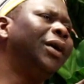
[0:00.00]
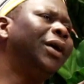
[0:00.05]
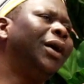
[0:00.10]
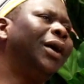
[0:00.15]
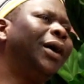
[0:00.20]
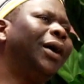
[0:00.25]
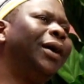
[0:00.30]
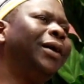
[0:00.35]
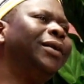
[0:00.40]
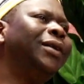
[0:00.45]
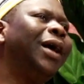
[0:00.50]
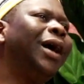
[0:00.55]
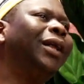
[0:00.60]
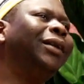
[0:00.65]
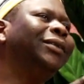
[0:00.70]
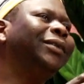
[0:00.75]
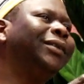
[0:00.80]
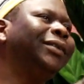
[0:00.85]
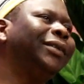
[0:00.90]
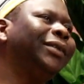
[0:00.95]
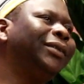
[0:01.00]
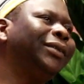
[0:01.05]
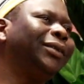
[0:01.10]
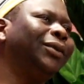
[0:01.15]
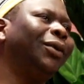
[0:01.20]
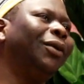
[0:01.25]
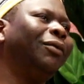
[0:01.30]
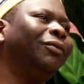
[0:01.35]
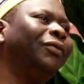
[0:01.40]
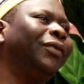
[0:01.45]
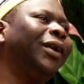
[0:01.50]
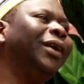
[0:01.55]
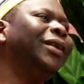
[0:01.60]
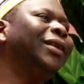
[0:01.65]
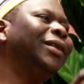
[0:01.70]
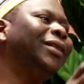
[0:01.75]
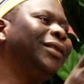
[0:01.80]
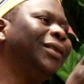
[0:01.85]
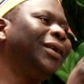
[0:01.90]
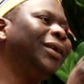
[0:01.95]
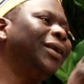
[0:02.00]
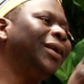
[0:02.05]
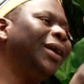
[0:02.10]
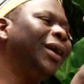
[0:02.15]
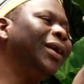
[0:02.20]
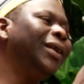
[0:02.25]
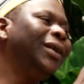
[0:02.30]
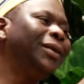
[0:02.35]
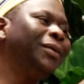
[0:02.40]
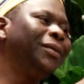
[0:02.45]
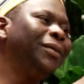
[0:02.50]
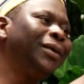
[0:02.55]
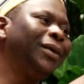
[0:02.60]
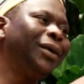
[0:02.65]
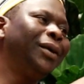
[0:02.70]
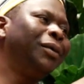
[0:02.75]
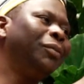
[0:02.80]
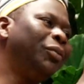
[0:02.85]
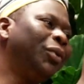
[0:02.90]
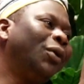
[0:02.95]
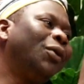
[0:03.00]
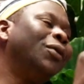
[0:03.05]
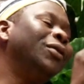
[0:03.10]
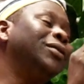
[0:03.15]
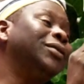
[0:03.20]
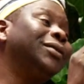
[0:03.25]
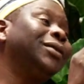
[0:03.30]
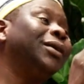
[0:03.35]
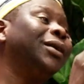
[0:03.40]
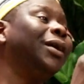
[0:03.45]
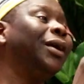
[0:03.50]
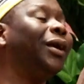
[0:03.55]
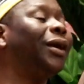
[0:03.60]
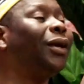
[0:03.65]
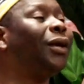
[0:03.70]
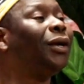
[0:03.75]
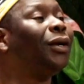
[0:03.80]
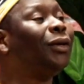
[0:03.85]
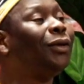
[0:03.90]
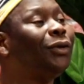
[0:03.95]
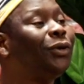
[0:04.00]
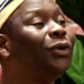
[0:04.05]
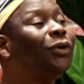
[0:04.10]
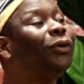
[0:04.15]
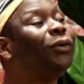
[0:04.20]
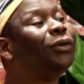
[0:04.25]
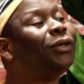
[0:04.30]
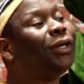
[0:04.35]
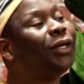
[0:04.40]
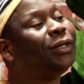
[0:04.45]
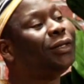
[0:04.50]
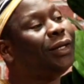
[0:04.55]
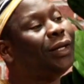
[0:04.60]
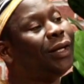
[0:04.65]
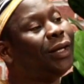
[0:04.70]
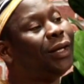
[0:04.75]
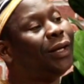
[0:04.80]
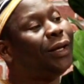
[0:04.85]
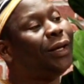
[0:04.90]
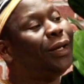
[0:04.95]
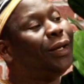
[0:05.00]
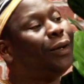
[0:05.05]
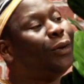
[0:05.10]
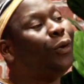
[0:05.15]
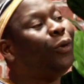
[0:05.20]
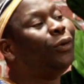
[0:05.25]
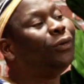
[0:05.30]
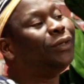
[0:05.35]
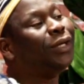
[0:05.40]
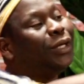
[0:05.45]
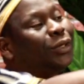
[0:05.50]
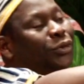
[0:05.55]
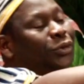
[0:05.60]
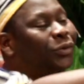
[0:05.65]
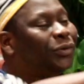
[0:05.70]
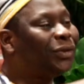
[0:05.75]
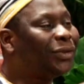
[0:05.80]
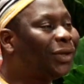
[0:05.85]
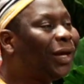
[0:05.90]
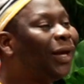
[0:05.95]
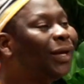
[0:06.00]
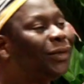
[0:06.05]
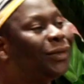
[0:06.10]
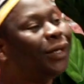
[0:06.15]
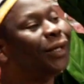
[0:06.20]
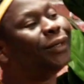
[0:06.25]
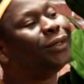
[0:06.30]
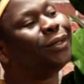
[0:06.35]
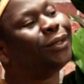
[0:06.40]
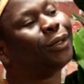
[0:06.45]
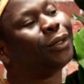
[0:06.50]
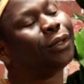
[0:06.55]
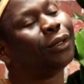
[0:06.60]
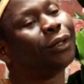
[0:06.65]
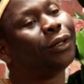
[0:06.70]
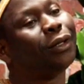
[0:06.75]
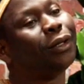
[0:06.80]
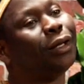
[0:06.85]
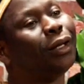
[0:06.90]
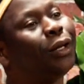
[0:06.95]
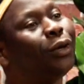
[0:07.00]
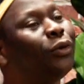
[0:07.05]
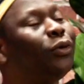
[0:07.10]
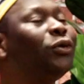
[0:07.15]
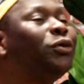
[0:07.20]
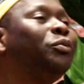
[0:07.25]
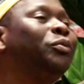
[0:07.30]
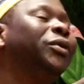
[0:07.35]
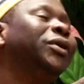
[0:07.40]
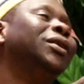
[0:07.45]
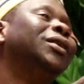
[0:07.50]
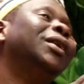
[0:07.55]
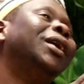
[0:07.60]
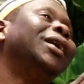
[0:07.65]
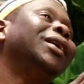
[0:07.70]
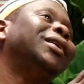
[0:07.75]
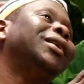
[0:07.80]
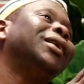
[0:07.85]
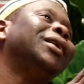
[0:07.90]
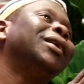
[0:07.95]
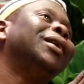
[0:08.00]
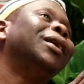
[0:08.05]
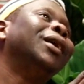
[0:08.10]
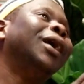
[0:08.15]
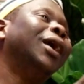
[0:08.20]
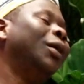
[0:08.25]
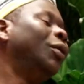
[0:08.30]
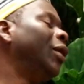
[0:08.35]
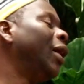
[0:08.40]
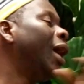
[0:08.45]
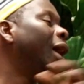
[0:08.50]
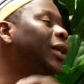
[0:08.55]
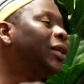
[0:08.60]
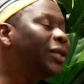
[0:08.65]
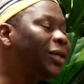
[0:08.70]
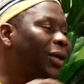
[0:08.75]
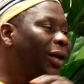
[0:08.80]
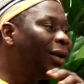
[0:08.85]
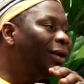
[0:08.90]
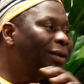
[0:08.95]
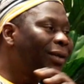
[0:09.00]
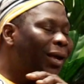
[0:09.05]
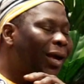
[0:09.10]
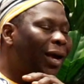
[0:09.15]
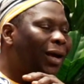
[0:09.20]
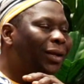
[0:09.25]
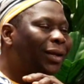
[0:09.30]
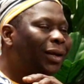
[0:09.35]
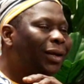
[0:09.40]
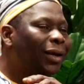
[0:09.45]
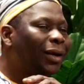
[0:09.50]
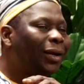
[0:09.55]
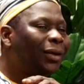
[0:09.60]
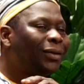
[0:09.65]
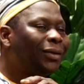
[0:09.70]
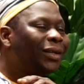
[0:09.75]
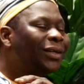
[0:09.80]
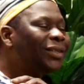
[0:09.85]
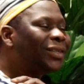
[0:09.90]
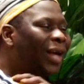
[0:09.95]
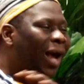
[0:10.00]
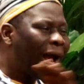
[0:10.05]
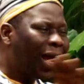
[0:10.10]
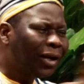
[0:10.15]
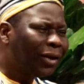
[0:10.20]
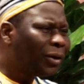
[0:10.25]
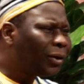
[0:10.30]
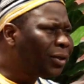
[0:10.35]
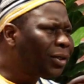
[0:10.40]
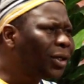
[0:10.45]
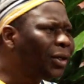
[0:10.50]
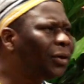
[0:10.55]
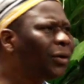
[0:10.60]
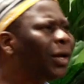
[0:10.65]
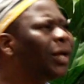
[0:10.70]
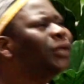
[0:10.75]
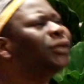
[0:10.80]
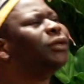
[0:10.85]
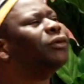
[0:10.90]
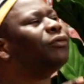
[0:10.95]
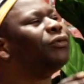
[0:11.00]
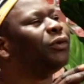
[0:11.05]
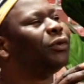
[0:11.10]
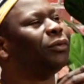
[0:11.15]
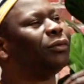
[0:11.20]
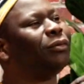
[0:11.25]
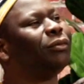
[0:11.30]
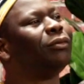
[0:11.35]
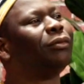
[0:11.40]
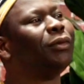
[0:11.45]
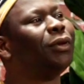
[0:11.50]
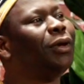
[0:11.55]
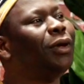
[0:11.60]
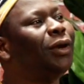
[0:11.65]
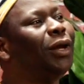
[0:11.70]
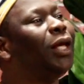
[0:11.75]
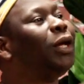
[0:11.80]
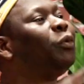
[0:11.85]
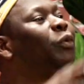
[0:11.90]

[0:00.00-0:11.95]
analysis of anything, because you know that all that you stated could be like an entire year interview. Like we